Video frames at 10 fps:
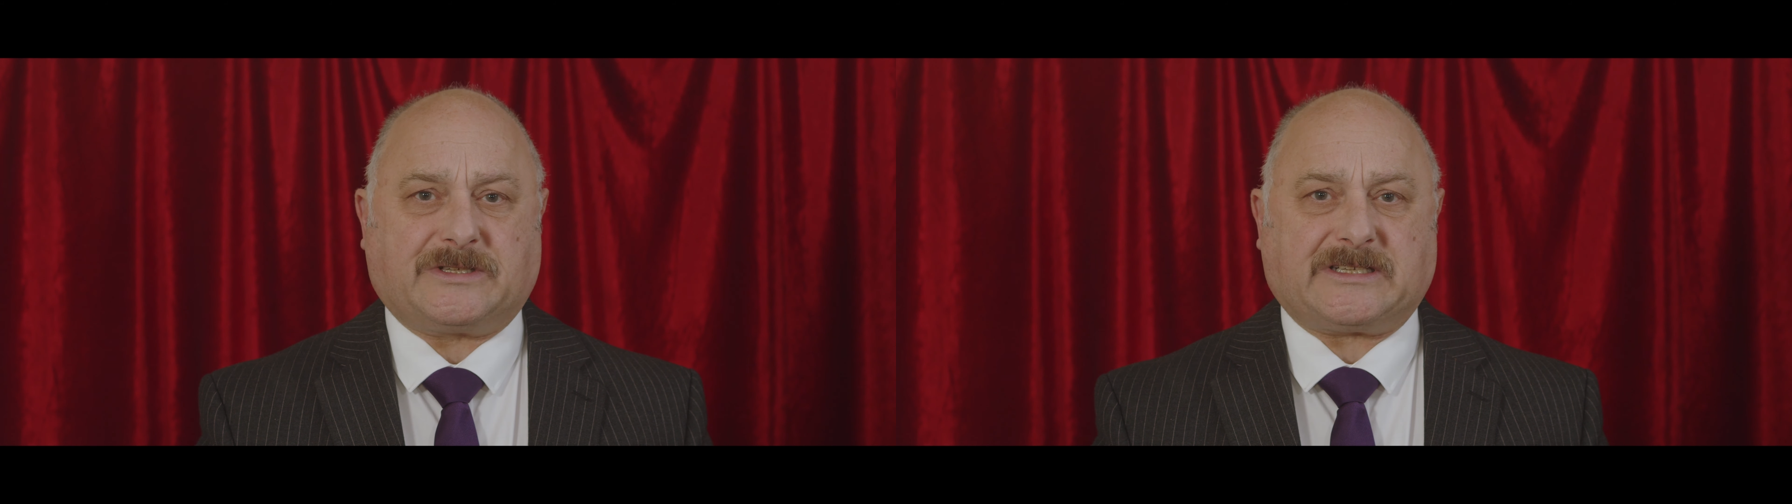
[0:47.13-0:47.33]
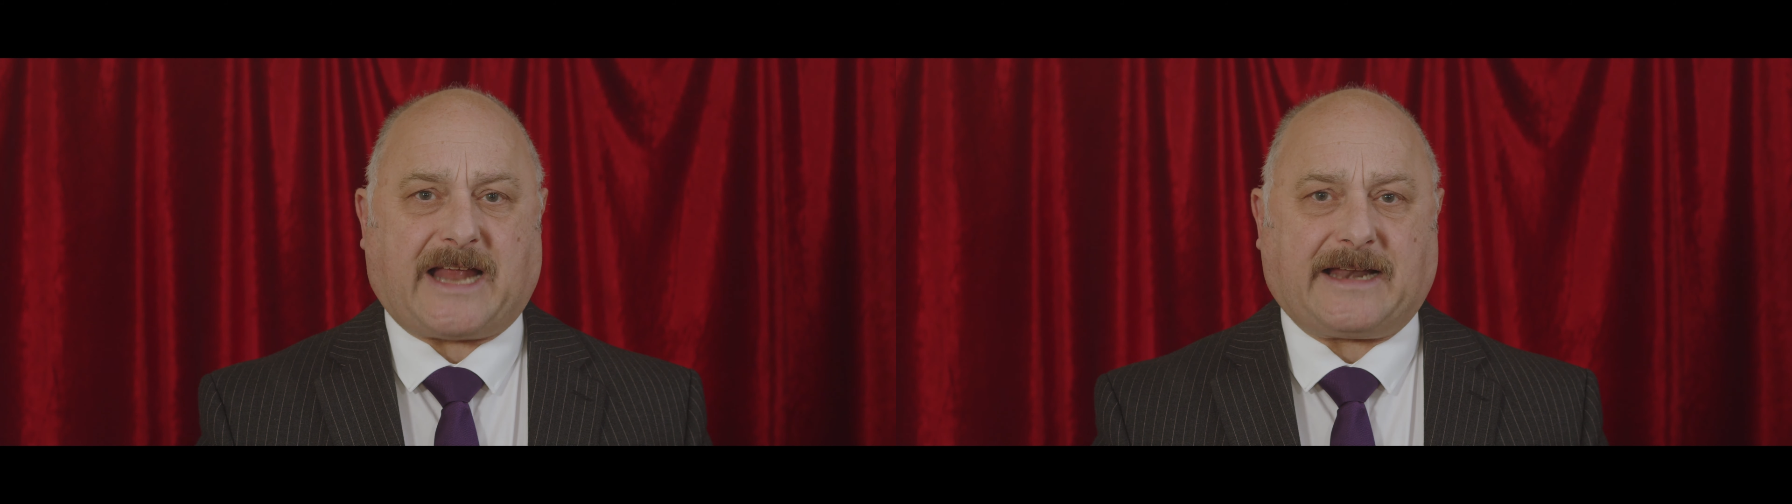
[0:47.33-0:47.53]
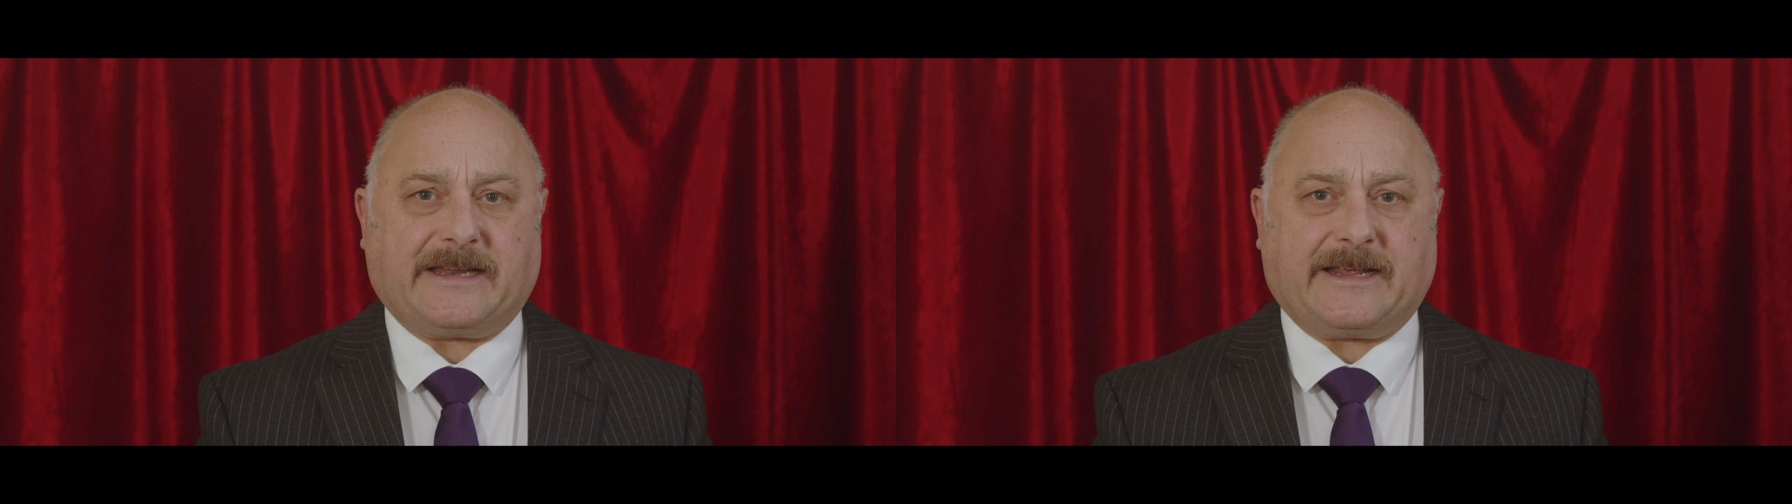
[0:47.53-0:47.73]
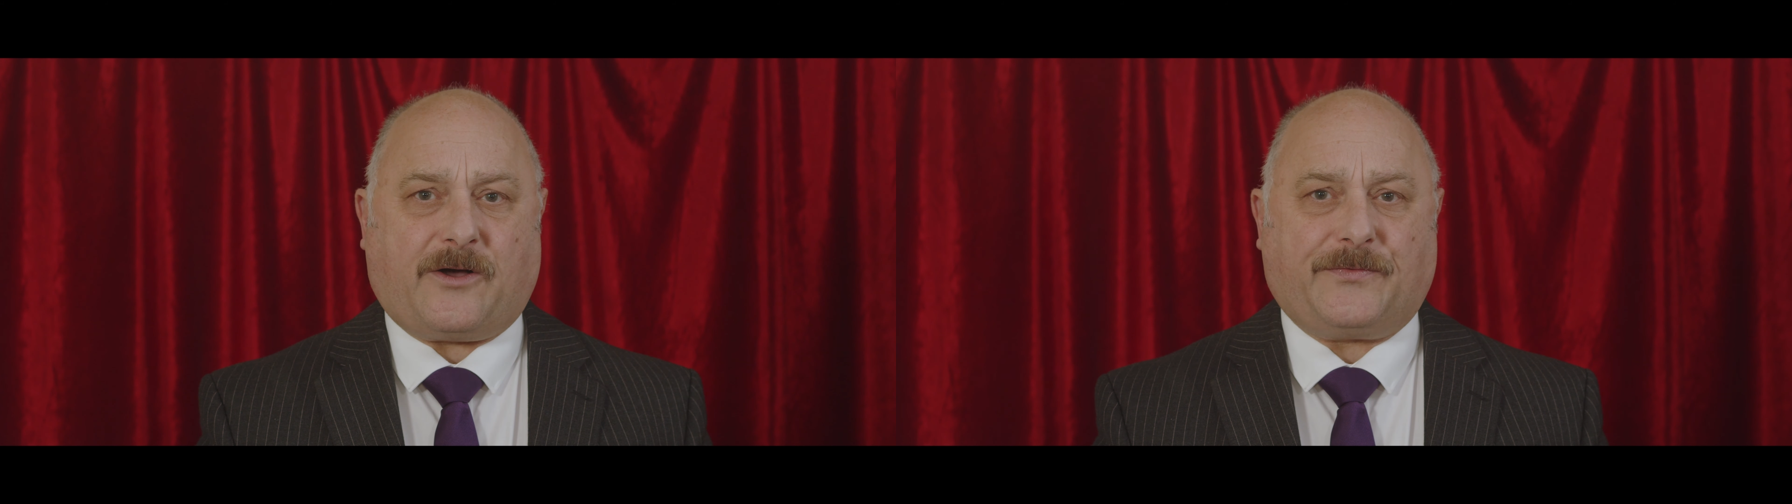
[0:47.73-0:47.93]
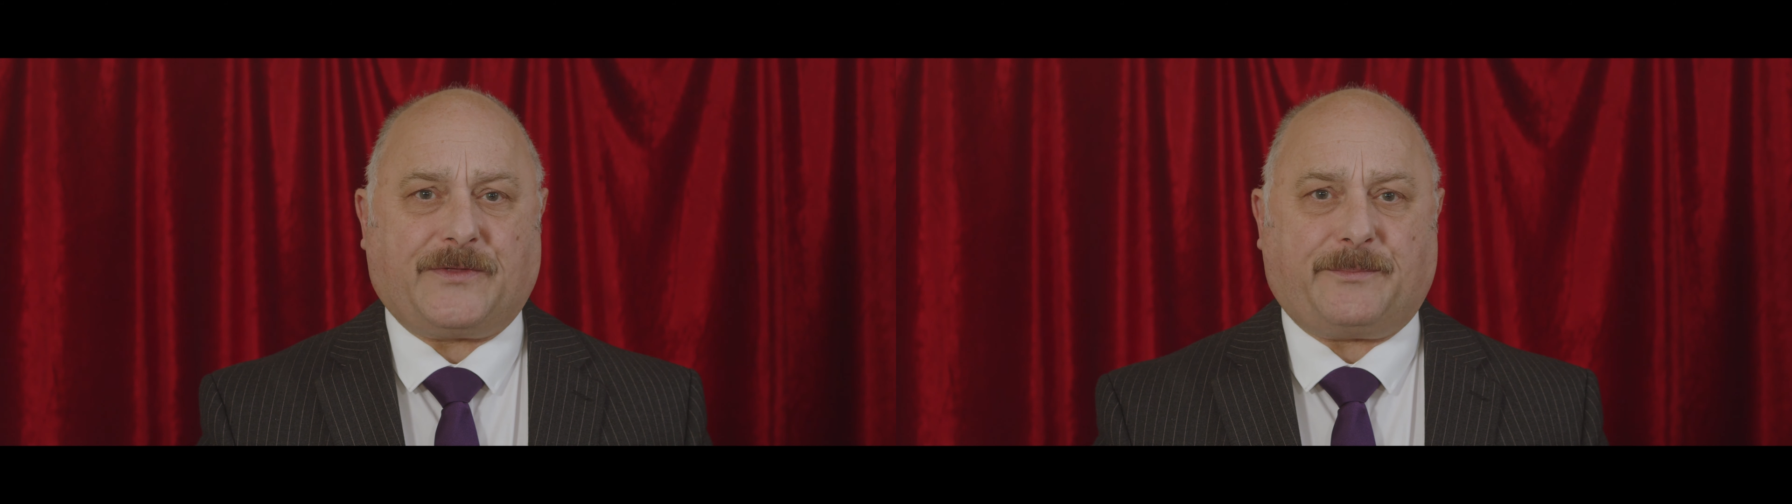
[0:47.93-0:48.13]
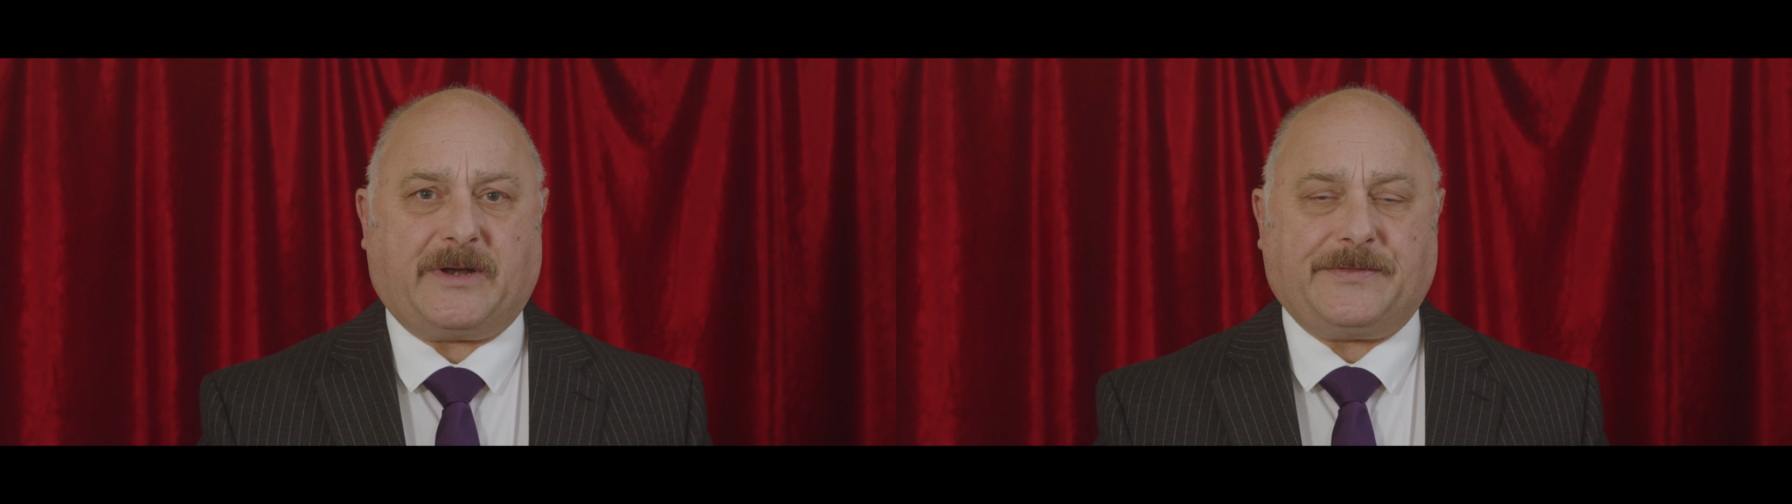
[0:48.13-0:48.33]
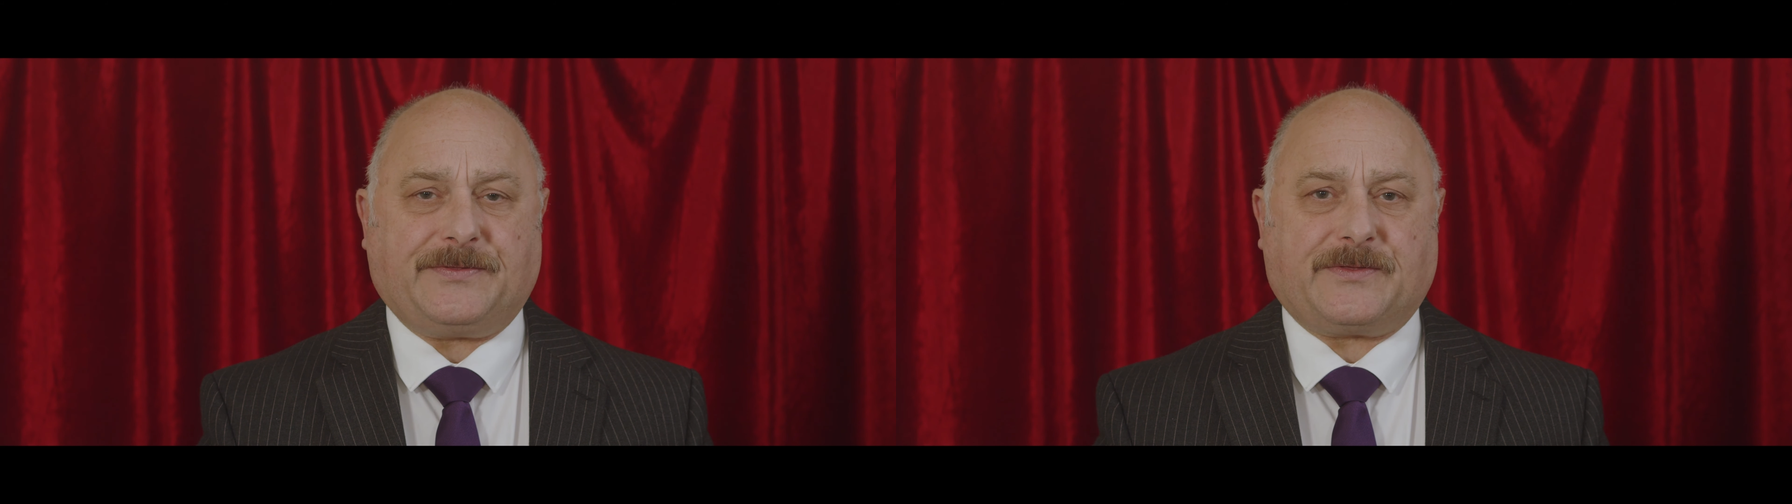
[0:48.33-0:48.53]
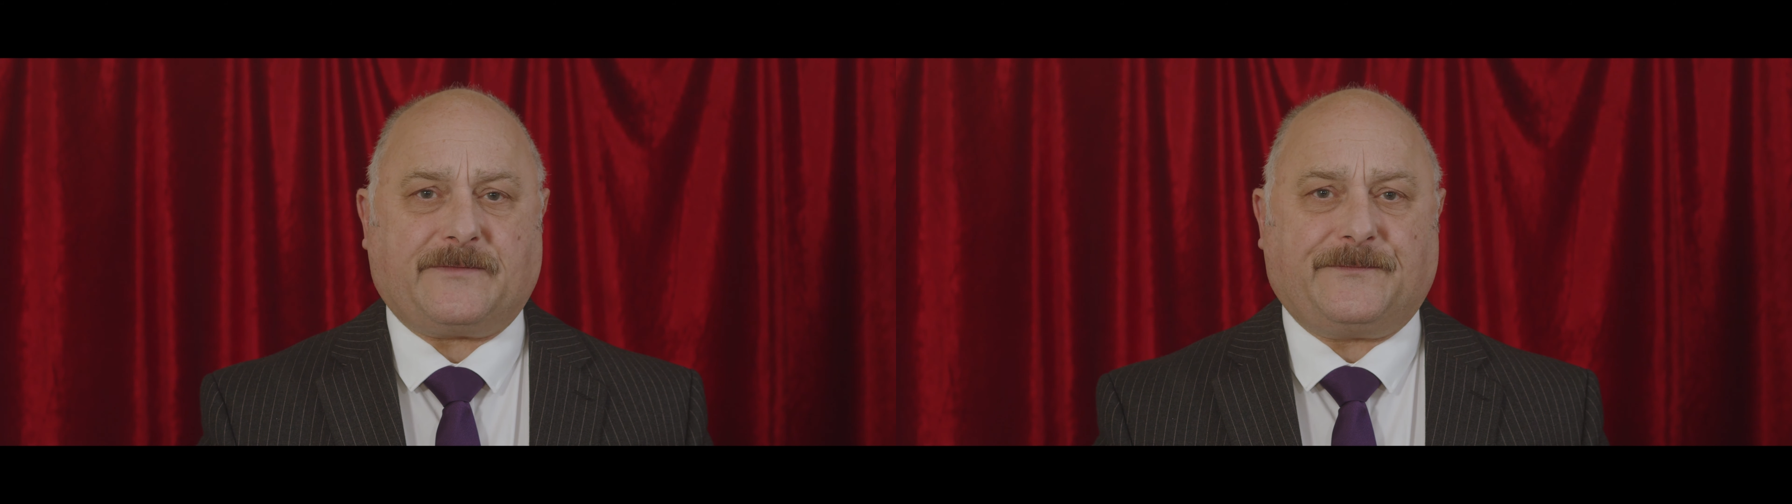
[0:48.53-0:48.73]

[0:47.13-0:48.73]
standing on the plinth of